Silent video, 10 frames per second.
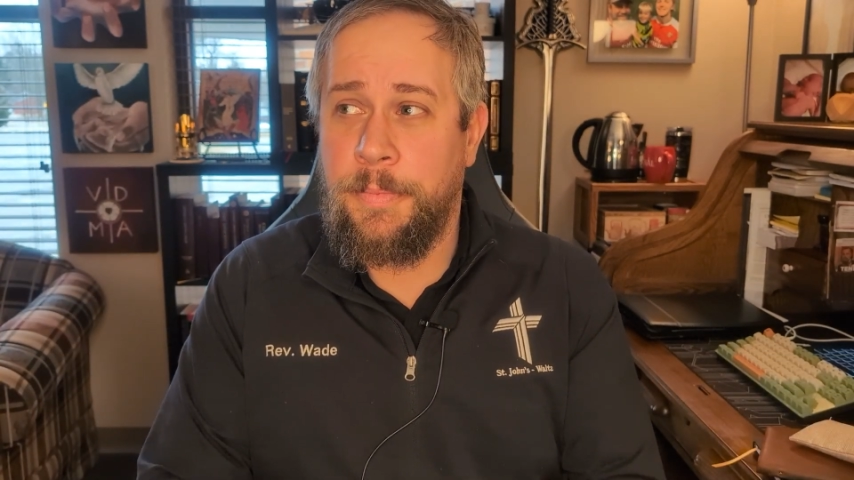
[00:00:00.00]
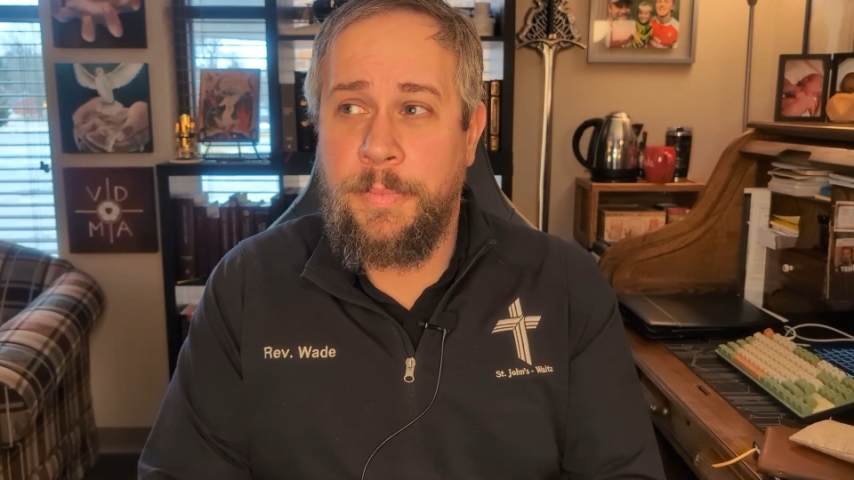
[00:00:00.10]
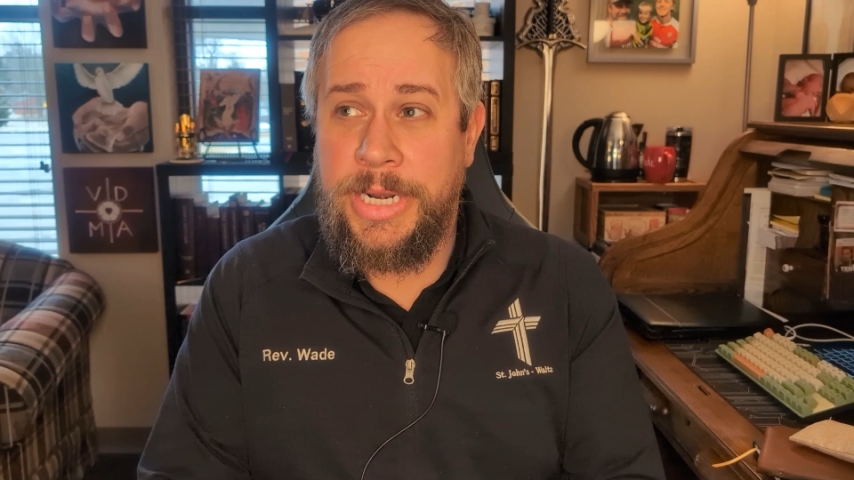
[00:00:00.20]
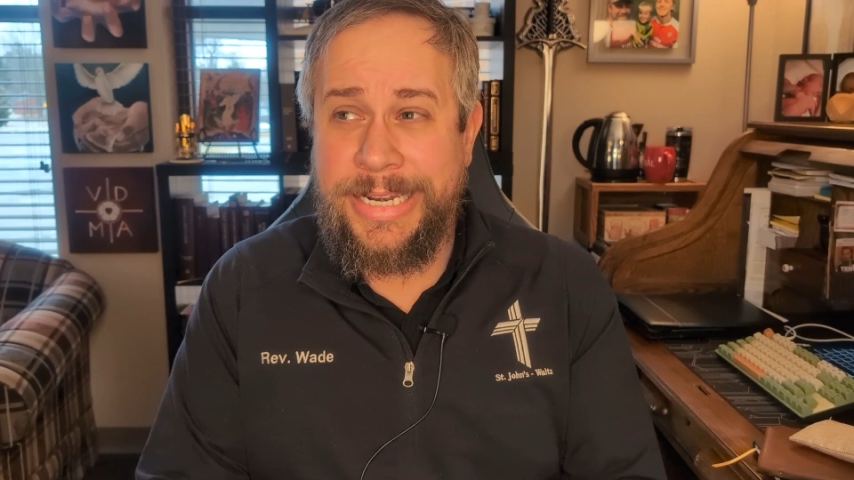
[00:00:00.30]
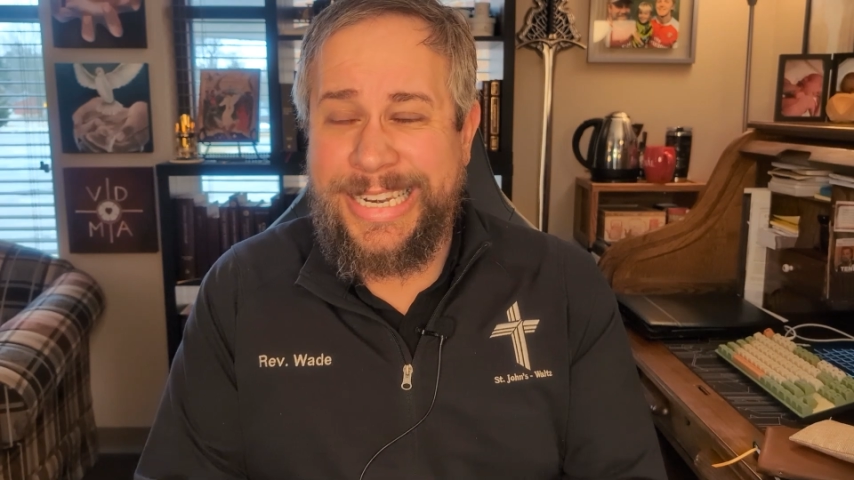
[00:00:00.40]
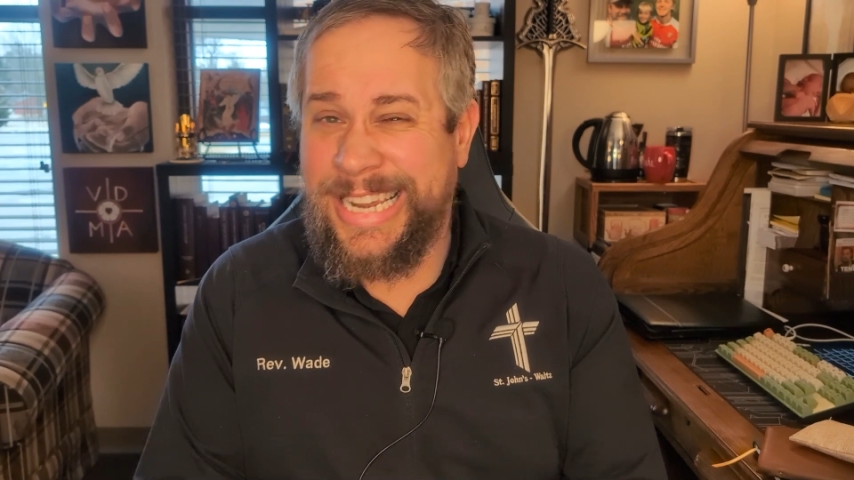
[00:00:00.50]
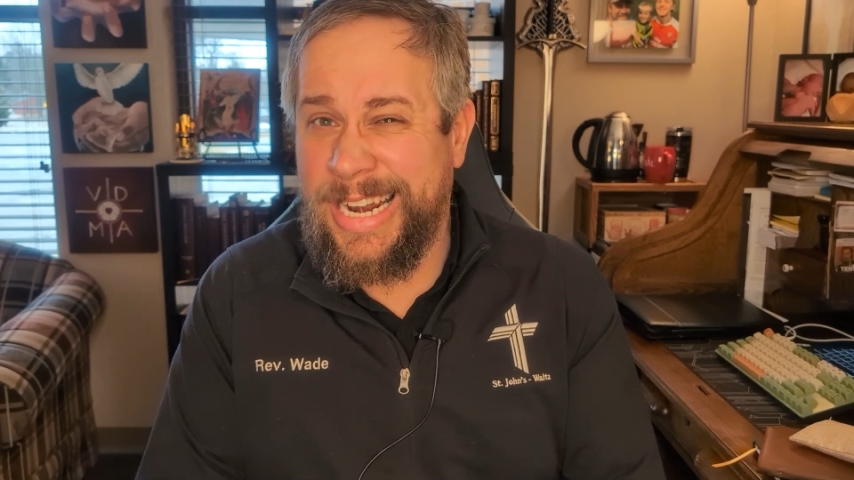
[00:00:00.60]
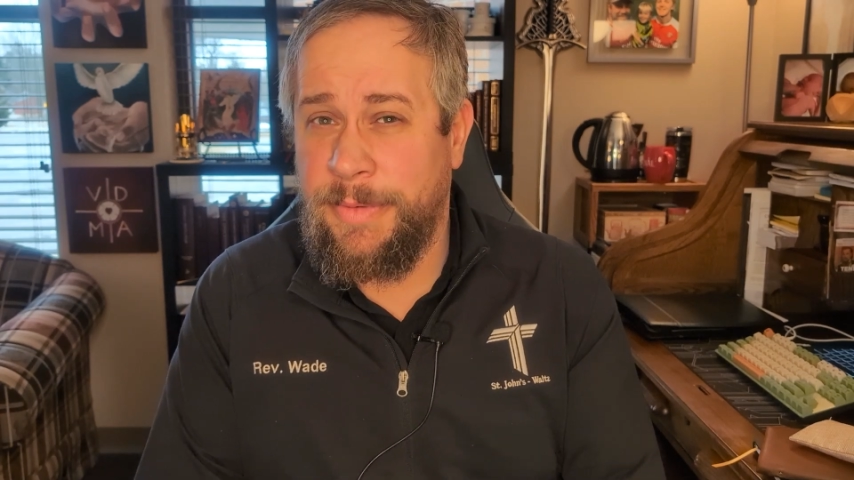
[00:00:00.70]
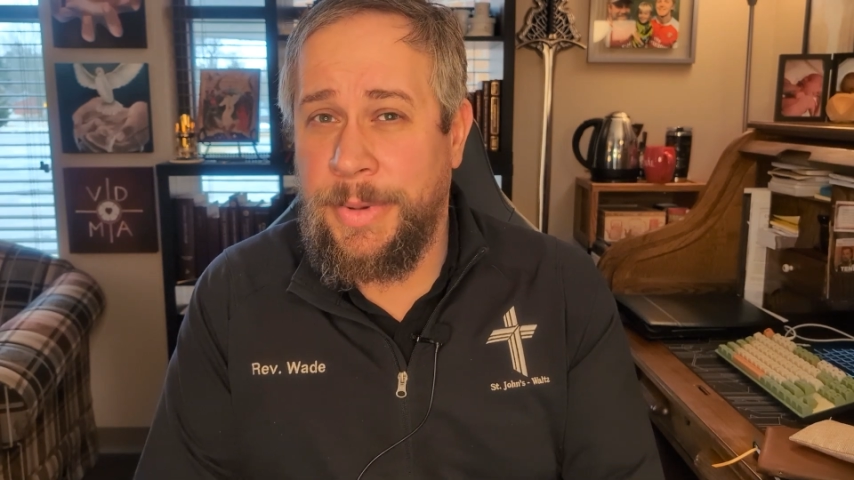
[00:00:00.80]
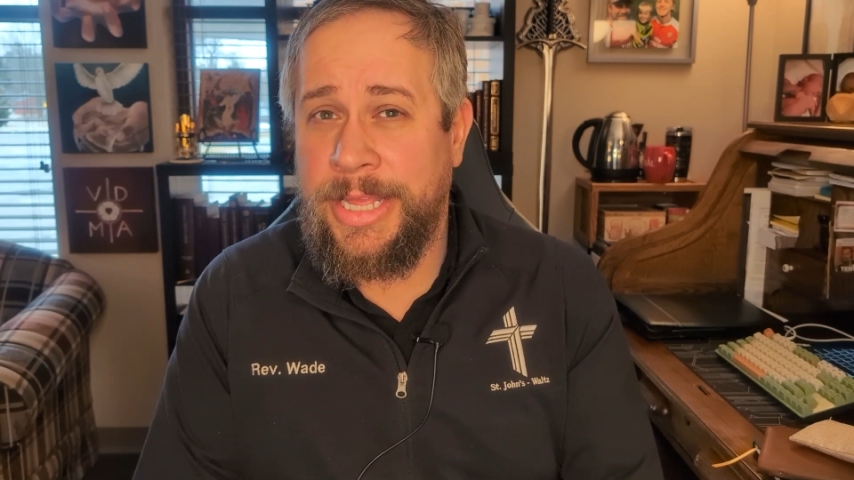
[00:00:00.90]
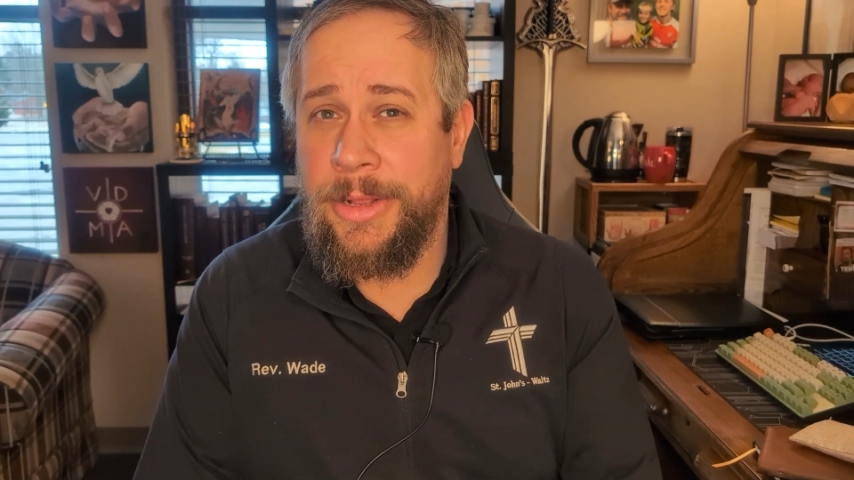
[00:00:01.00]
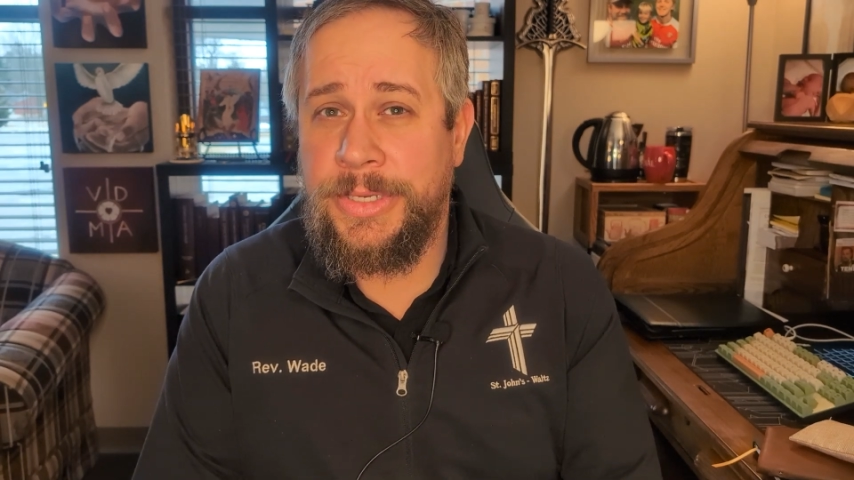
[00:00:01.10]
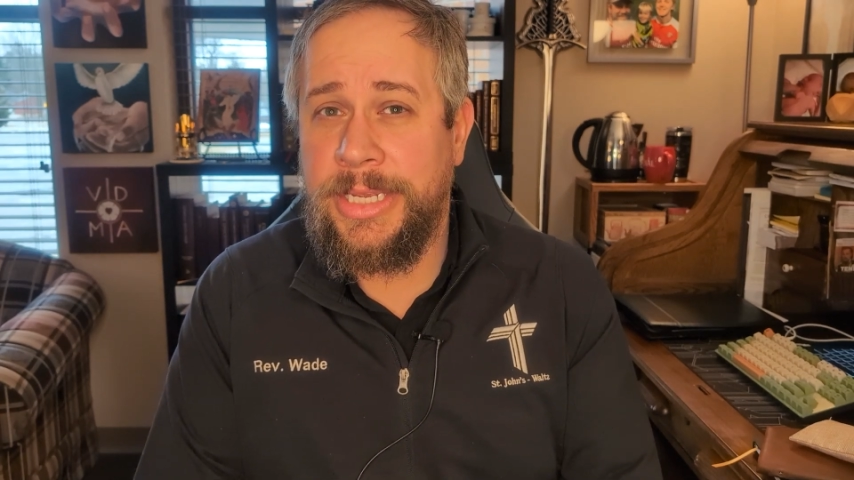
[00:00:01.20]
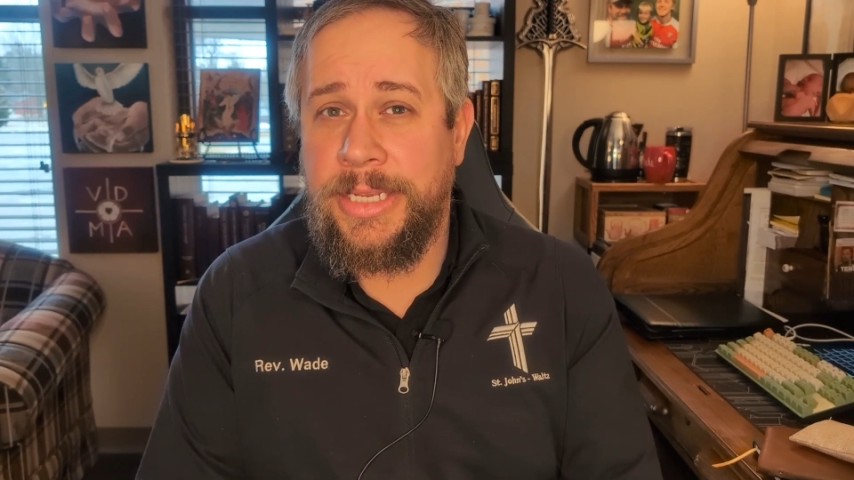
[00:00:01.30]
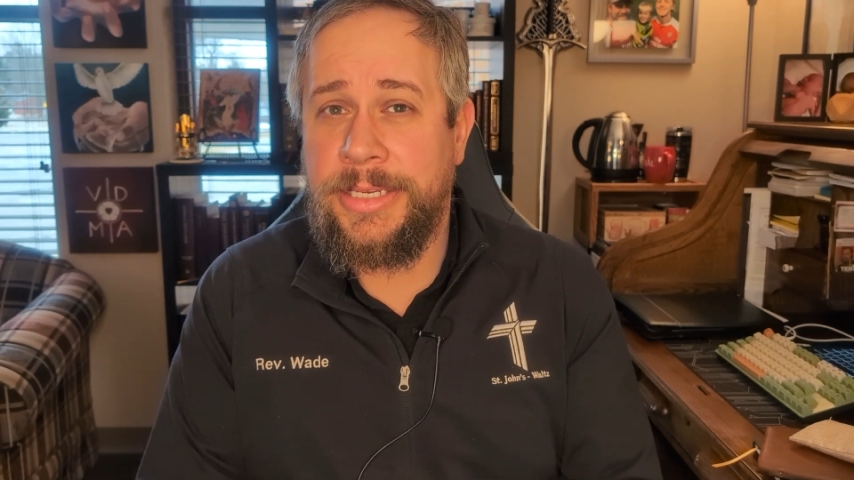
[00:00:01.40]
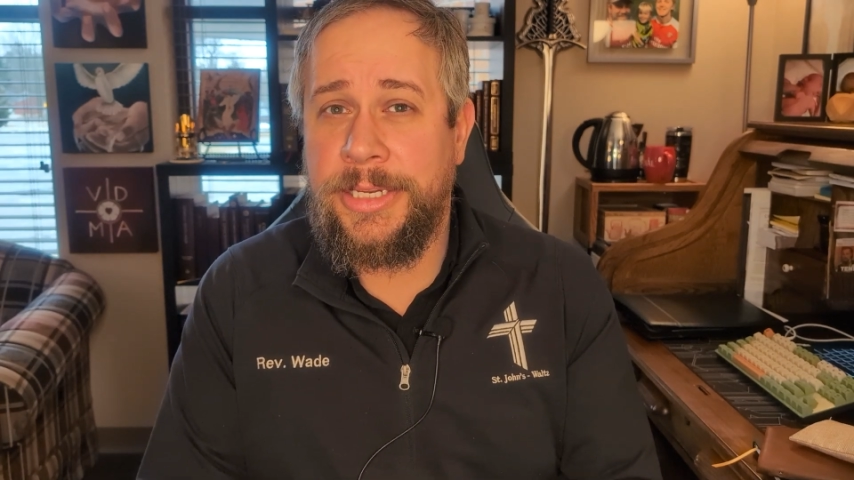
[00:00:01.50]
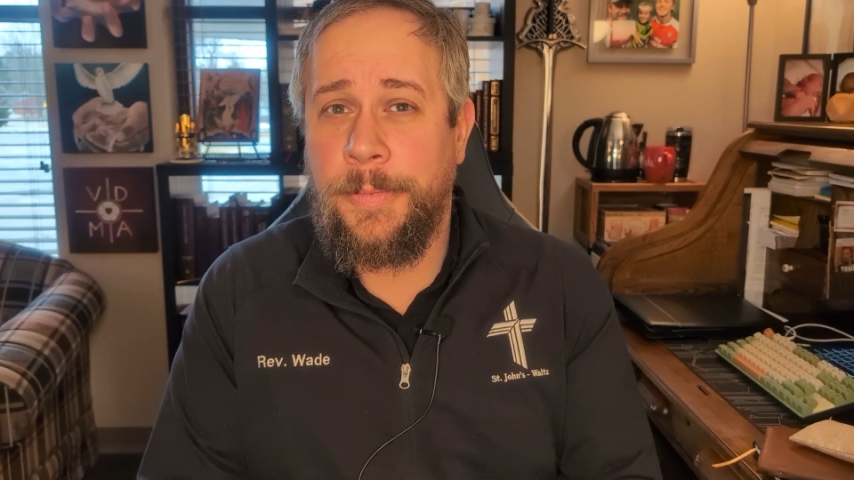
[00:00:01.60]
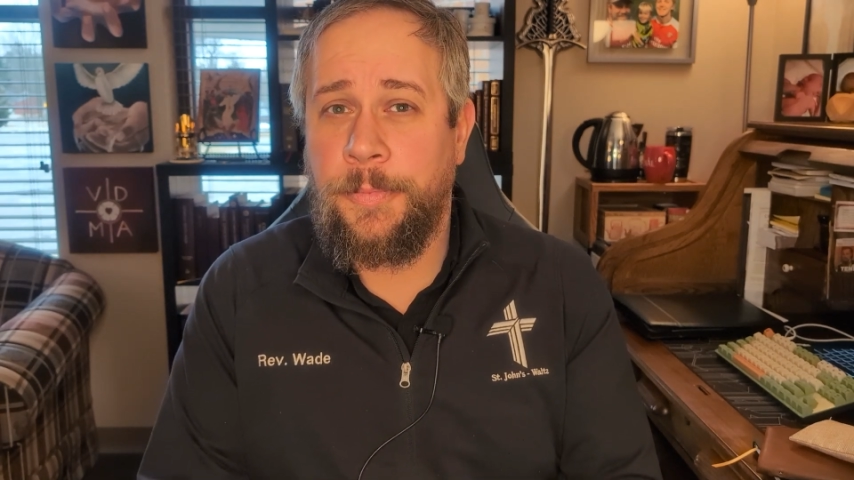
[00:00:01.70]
but not everybody else is.